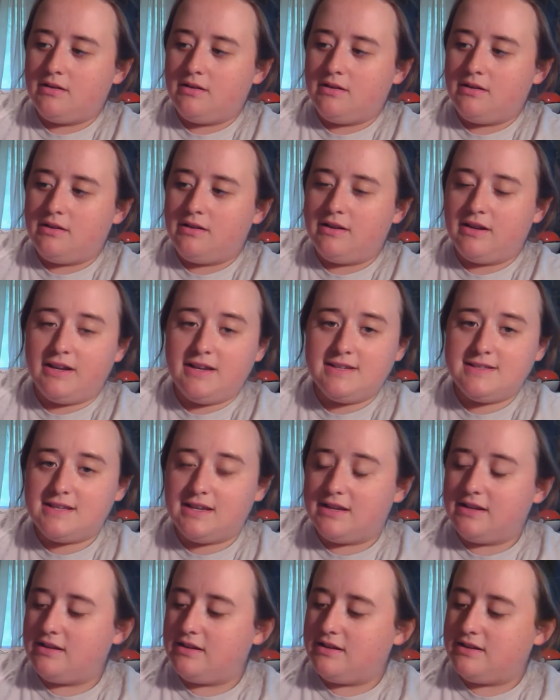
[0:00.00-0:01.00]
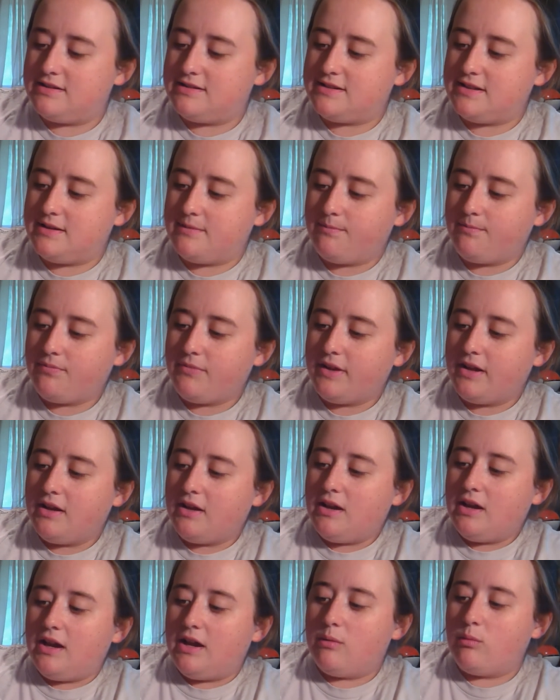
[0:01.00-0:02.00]
Nice and easy.
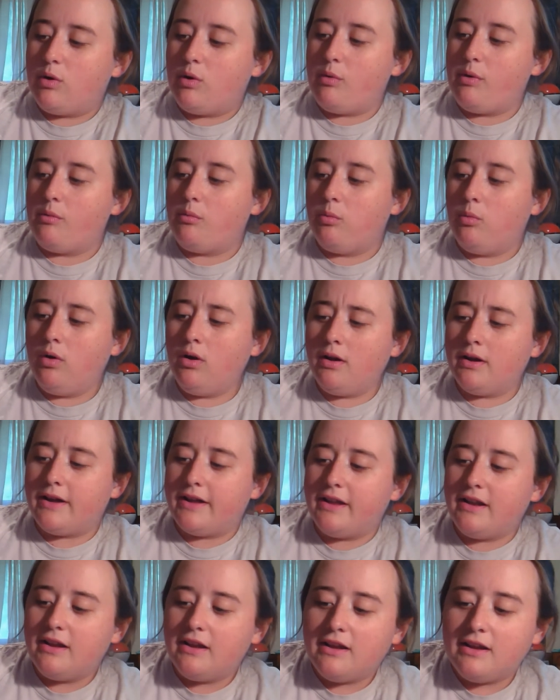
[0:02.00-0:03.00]
And what we want